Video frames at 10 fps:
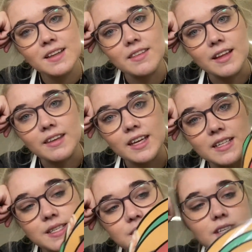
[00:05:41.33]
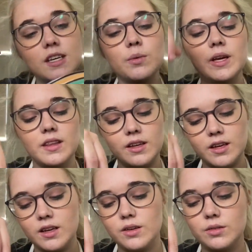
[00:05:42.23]
That they can see
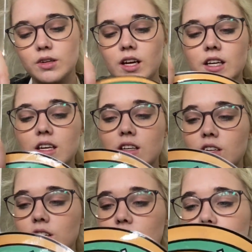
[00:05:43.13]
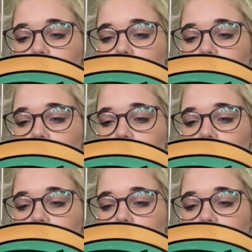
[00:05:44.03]
whether I need a new